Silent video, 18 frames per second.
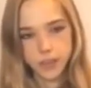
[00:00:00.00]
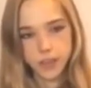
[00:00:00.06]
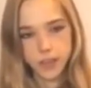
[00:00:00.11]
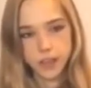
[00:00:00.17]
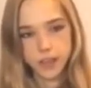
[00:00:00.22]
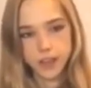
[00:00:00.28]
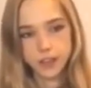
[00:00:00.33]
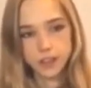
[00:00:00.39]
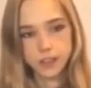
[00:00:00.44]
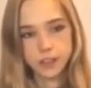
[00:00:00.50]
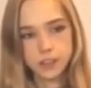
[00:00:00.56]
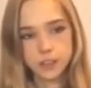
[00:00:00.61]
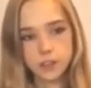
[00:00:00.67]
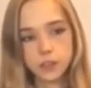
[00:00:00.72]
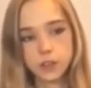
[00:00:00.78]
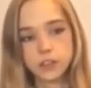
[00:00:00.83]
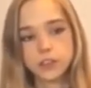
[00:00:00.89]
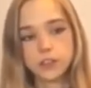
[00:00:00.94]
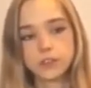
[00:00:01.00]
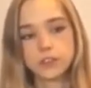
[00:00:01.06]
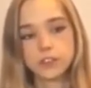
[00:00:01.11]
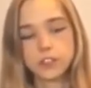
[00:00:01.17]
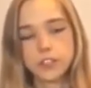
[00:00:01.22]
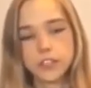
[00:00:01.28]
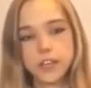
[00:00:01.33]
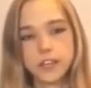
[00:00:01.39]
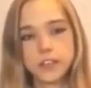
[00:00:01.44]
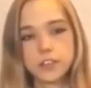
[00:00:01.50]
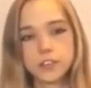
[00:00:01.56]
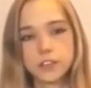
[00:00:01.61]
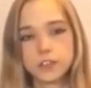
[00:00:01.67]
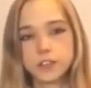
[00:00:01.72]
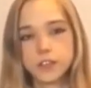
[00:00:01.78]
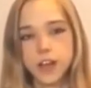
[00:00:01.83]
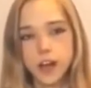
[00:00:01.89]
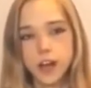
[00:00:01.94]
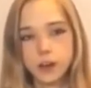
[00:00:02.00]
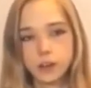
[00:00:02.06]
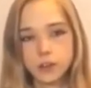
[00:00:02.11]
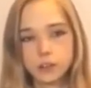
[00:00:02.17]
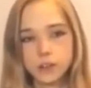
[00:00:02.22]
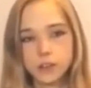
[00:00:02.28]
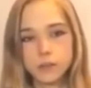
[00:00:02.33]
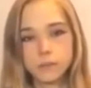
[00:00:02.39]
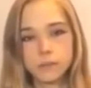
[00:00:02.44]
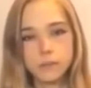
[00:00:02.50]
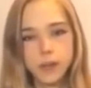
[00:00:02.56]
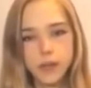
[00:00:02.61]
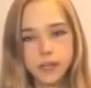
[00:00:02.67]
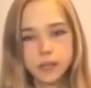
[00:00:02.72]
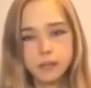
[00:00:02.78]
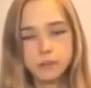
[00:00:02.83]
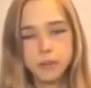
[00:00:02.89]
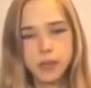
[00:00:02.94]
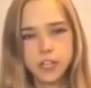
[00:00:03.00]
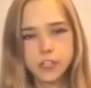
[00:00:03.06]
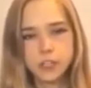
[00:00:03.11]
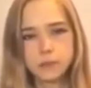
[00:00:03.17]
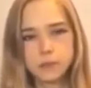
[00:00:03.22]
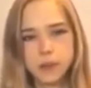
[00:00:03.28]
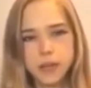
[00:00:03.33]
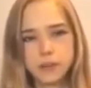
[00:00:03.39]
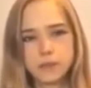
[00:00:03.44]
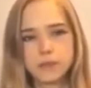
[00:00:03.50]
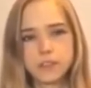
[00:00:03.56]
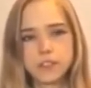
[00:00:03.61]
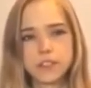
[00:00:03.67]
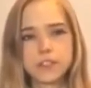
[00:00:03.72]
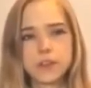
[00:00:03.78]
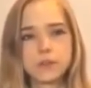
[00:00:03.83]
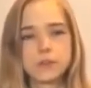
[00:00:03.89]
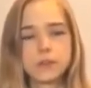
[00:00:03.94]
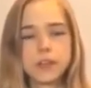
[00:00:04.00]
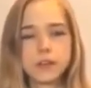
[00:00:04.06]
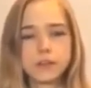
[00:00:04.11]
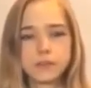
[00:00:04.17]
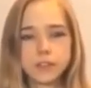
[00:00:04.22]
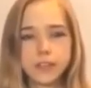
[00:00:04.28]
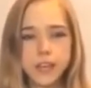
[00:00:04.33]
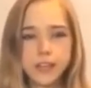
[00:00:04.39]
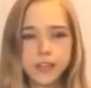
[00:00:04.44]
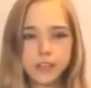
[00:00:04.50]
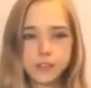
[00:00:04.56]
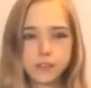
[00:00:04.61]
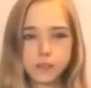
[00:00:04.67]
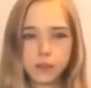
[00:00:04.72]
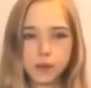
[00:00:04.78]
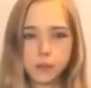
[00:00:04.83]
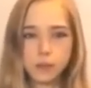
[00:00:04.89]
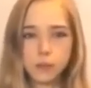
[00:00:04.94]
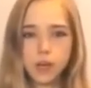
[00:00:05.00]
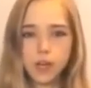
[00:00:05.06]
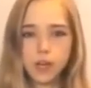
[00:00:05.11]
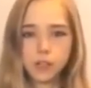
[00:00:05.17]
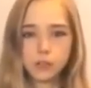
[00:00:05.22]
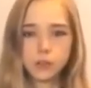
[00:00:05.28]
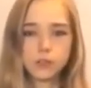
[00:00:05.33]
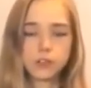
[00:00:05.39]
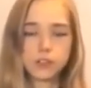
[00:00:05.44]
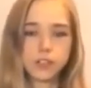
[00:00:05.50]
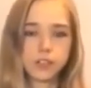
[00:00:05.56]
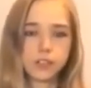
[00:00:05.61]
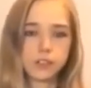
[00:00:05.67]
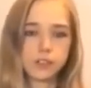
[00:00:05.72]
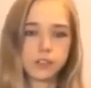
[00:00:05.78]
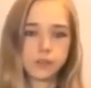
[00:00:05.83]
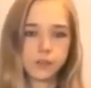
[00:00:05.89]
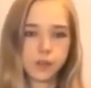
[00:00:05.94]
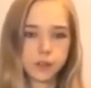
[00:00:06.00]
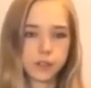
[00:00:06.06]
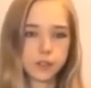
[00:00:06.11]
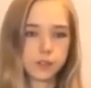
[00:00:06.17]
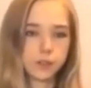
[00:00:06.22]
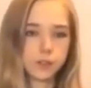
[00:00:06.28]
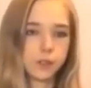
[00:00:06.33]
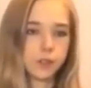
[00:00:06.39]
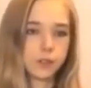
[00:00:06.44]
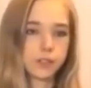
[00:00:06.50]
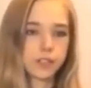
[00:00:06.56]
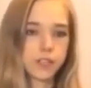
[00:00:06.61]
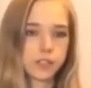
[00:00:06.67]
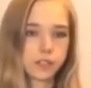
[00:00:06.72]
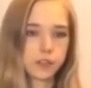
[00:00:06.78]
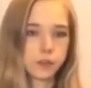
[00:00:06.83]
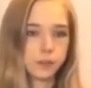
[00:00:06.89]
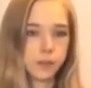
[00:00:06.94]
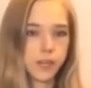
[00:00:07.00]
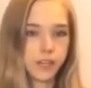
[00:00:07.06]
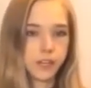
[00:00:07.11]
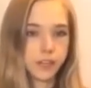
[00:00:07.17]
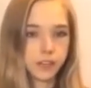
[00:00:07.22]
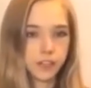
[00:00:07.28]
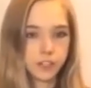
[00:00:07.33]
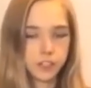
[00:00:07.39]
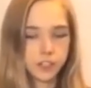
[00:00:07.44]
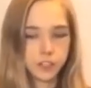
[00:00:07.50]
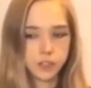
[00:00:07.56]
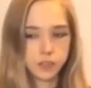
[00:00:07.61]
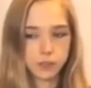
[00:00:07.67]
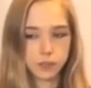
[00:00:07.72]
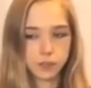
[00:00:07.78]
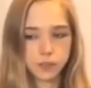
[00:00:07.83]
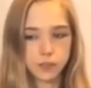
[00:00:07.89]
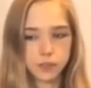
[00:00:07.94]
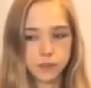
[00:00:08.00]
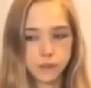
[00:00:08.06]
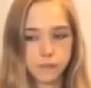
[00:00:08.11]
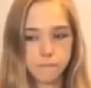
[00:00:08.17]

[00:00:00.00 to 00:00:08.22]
and not even to take into account the many major benefits that we have gained from using fossil fuels as our main energy source.